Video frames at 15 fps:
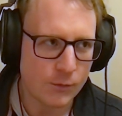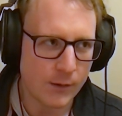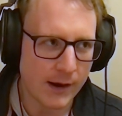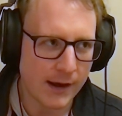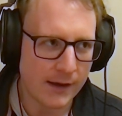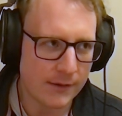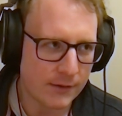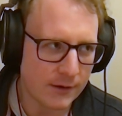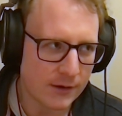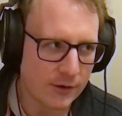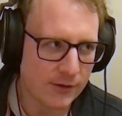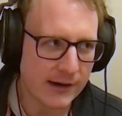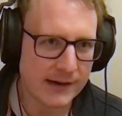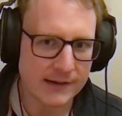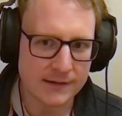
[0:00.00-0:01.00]
where the
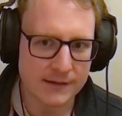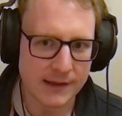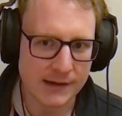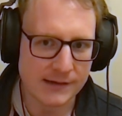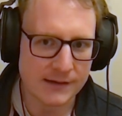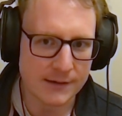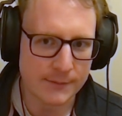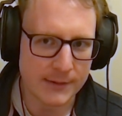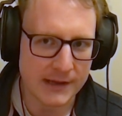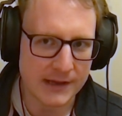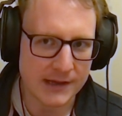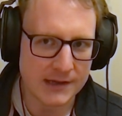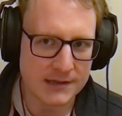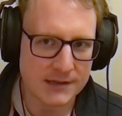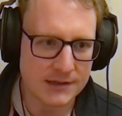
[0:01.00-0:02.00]
credits that are
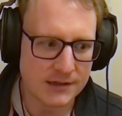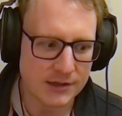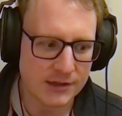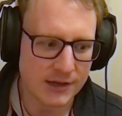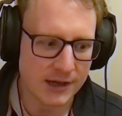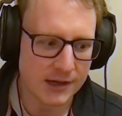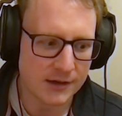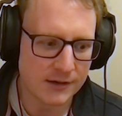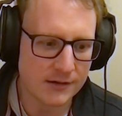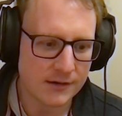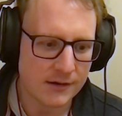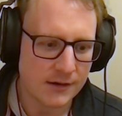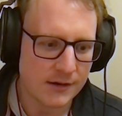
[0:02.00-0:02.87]
being, you know,